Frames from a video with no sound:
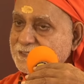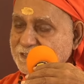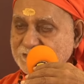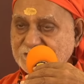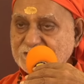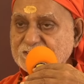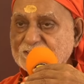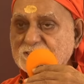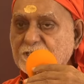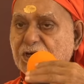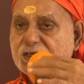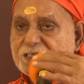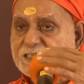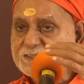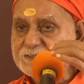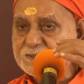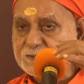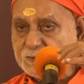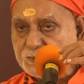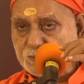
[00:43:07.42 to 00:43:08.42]
It is not
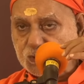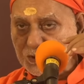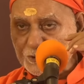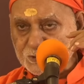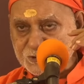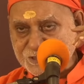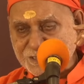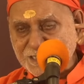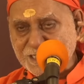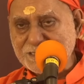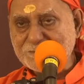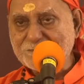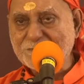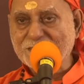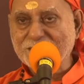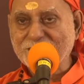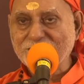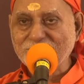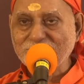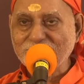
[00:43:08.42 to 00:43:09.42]
a pseudo
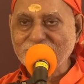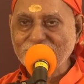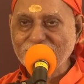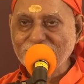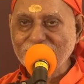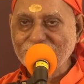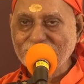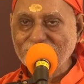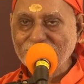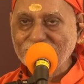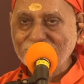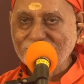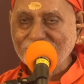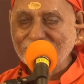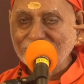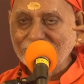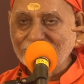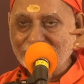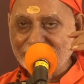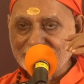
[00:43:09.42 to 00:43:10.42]
statement.
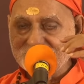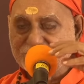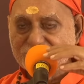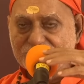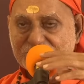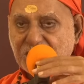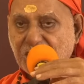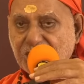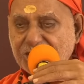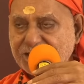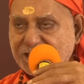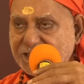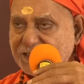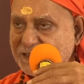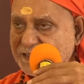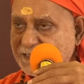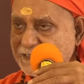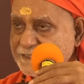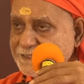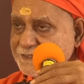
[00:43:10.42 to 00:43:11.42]
It is not
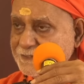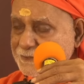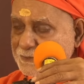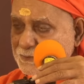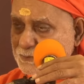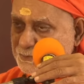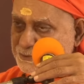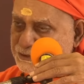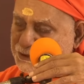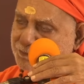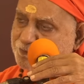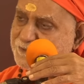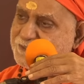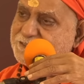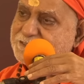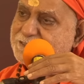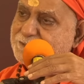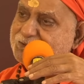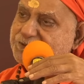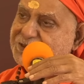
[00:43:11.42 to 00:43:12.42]
an induced
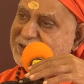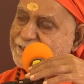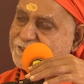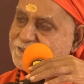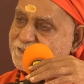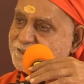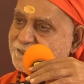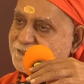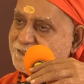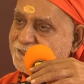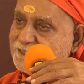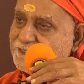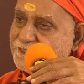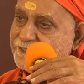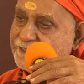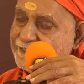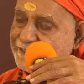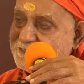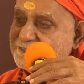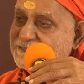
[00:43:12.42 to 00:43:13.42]
perception.
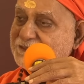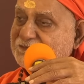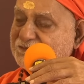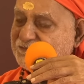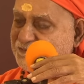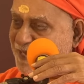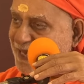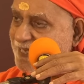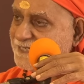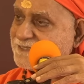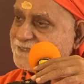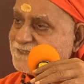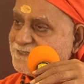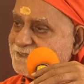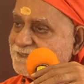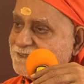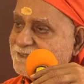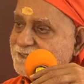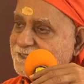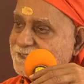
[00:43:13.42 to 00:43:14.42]
It is a
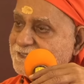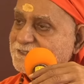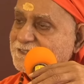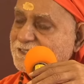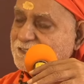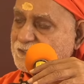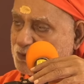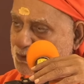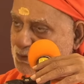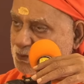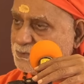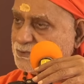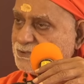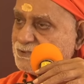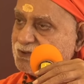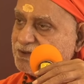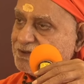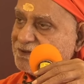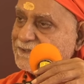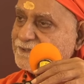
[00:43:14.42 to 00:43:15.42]
fact. It is a truth.